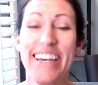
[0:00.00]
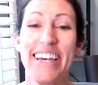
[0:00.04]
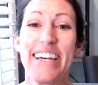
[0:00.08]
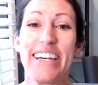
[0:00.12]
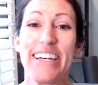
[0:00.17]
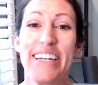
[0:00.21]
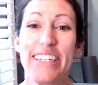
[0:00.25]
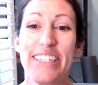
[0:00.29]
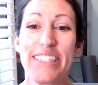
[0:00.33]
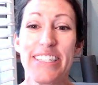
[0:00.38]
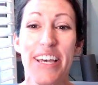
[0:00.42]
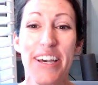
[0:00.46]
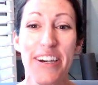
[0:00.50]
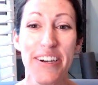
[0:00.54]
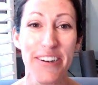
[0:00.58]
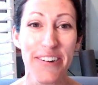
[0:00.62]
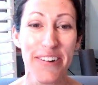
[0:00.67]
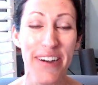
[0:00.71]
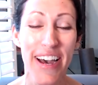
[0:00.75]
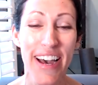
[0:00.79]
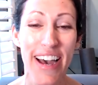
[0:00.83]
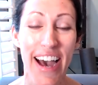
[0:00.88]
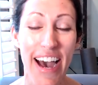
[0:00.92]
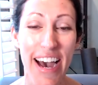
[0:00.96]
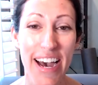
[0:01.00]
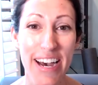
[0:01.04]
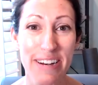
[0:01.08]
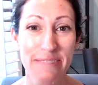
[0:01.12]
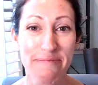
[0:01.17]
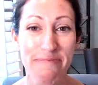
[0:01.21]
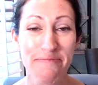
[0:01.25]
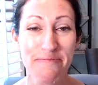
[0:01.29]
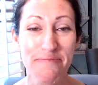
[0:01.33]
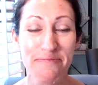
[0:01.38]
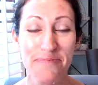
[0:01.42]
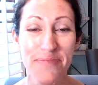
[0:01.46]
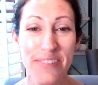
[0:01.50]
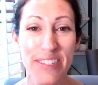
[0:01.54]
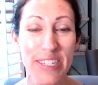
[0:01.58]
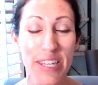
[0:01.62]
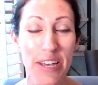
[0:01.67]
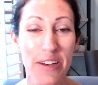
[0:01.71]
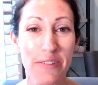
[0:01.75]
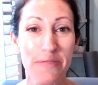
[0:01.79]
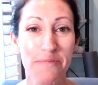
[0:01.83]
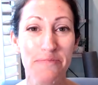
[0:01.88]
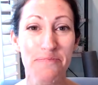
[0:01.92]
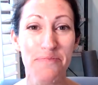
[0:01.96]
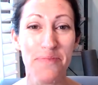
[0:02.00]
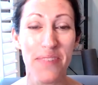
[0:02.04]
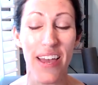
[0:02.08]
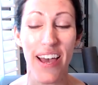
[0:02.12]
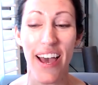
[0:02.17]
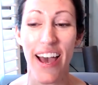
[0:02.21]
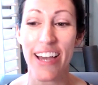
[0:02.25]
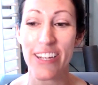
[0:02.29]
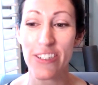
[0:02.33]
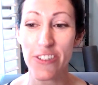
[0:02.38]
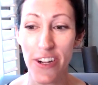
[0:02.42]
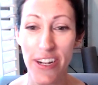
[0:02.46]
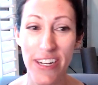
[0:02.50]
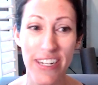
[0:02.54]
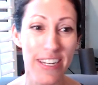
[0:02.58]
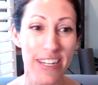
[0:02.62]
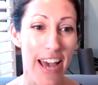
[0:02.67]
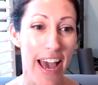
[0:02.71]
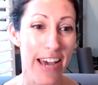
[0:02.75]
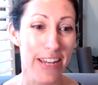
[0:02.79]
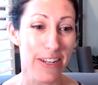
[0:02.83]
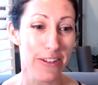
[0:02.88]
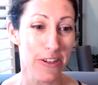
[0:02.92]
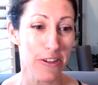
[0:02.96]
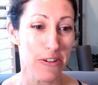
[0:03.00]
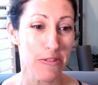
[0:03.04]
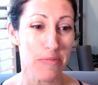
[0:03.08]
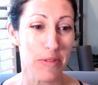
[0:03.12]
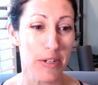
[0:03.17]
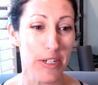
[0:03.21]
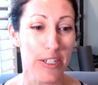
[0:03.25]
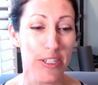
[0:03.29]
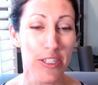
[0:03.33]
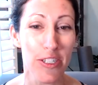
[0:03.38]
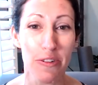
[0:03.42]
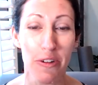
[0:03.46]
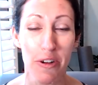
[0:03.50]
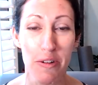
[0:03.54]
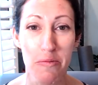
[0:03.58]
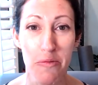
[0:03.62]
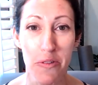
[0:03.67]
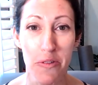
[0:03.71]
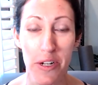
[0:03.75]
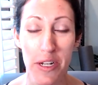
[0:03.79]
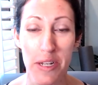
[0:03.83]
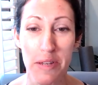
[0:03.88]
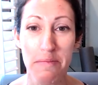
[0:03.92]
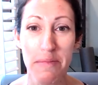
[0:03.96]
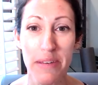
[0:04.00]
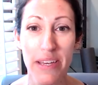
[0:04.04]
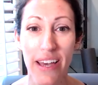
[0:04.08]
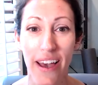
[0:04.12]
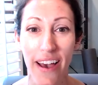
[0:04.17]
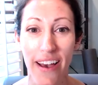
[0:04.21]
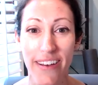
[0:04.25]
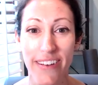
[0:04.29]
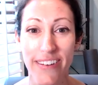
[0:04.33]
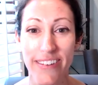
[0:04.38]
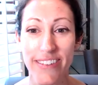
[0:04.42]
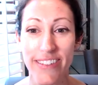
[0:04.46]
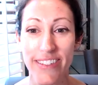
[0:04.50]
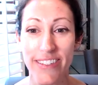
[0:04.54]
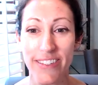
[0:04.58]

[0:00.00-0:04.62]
So, um, so I try to add humor to our morning because